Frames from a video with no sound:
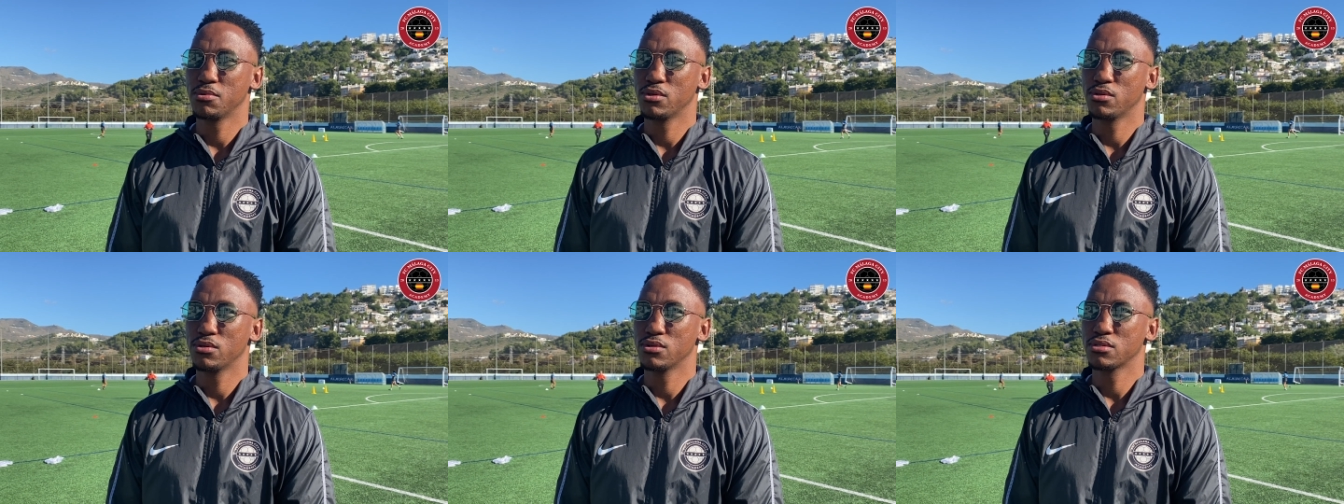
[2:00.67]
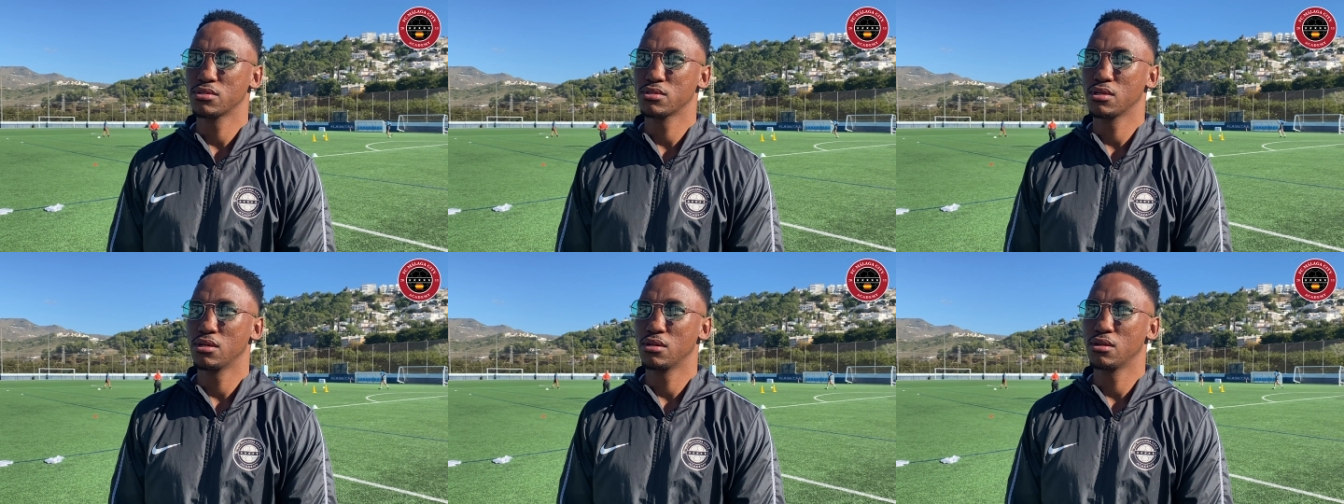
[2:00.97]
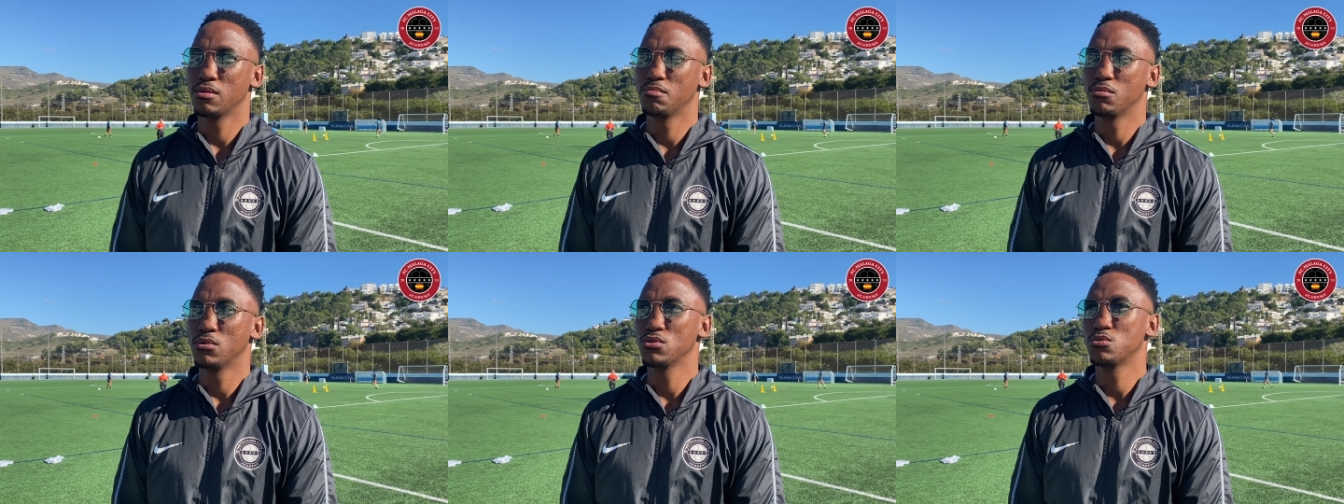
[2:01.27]
because
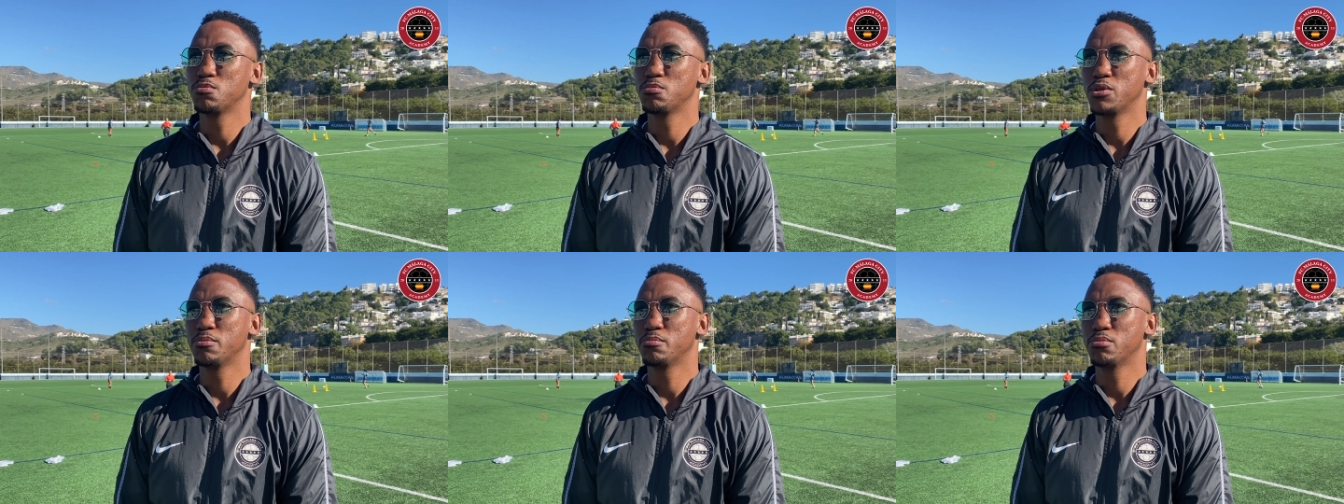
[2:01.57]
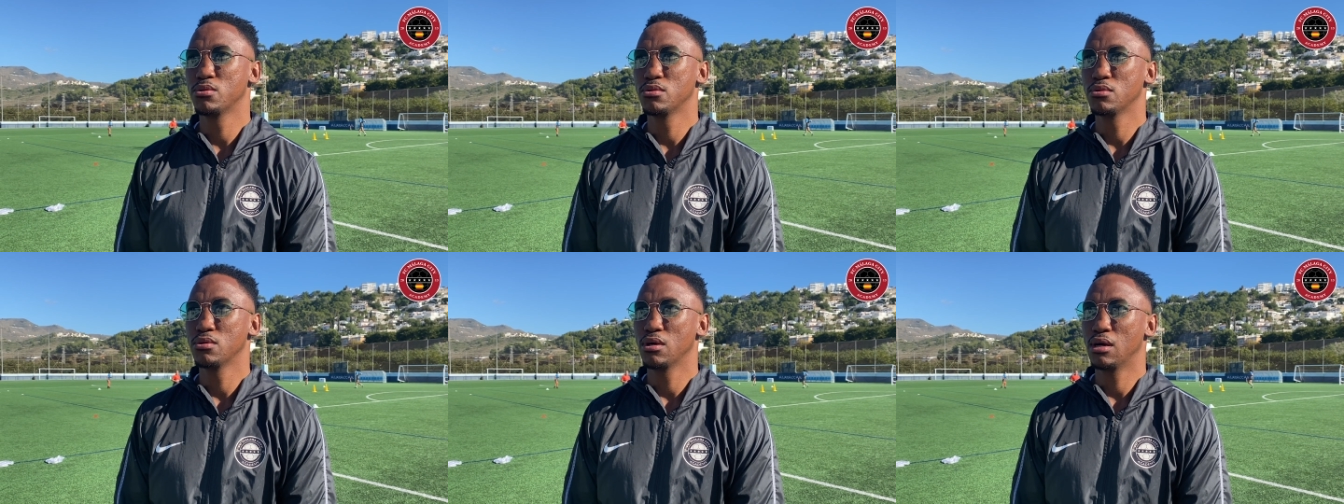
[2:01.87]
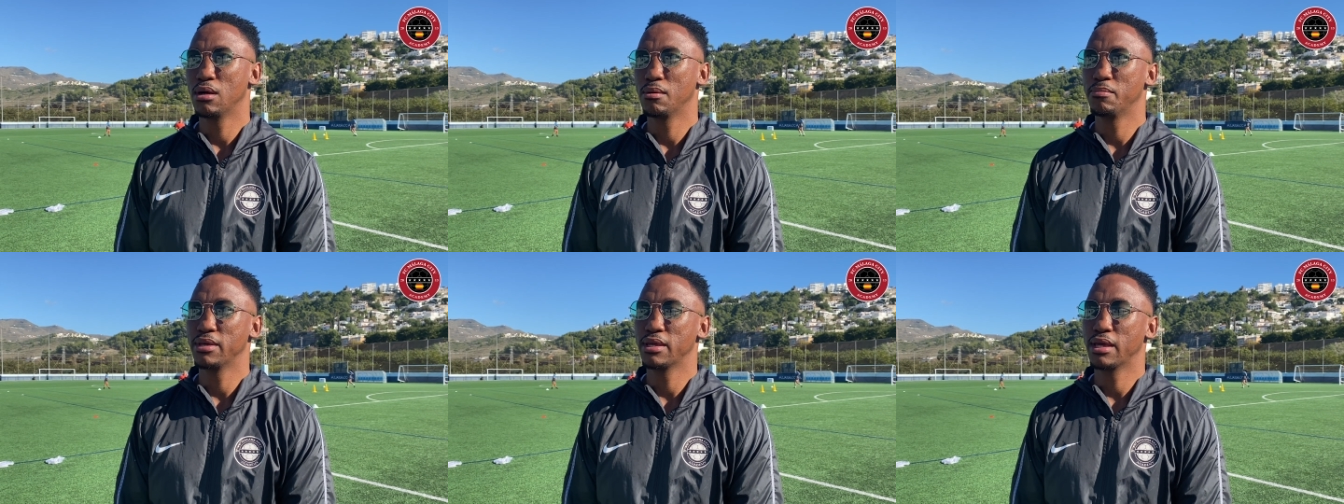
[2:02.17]
most people
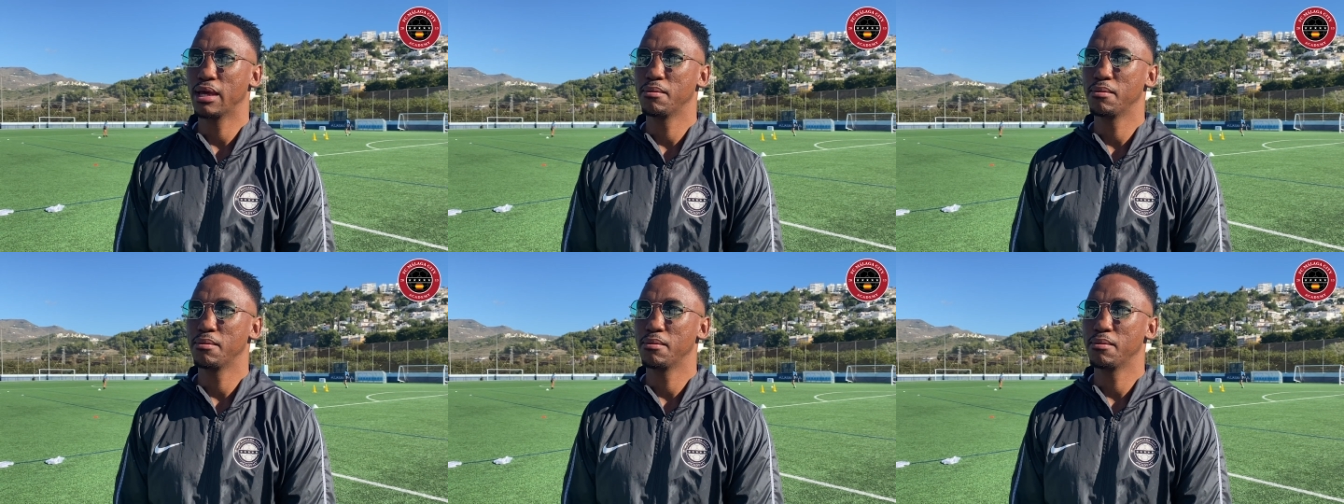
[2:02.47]
are being